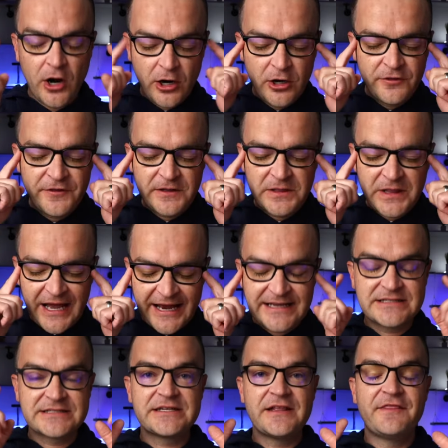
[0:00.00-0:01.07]
are the
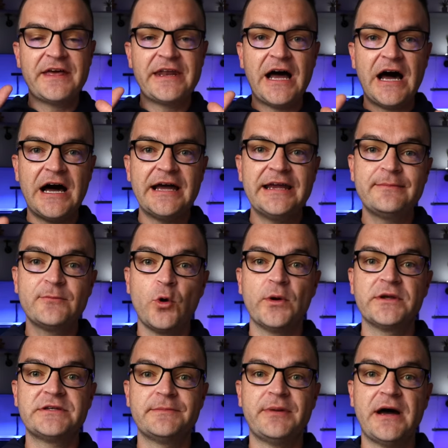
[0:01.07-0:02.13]
lights that I am
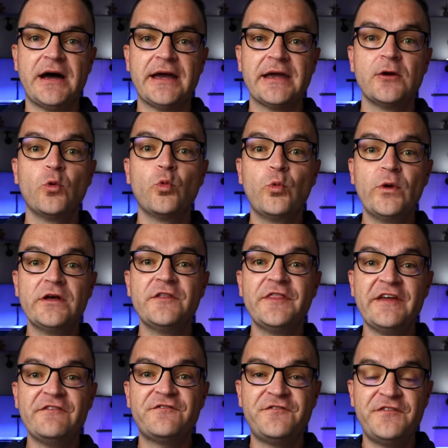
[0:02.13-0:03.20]
going to buy, will
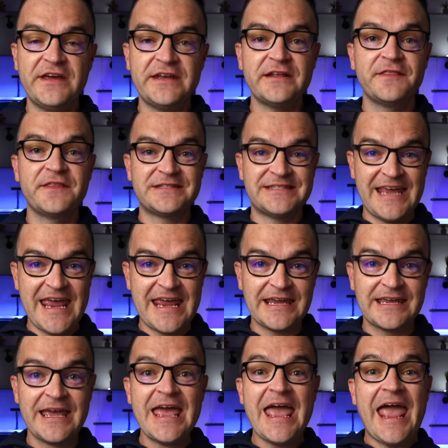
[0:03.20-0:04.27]
they fit the
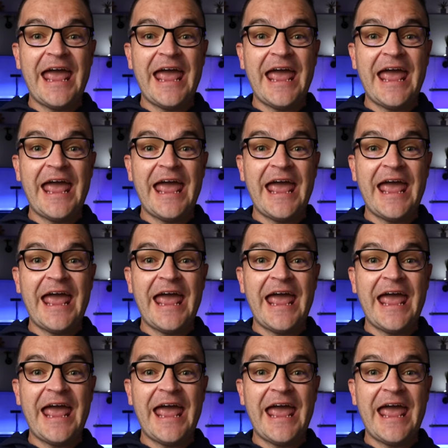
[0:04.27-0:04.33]
tank?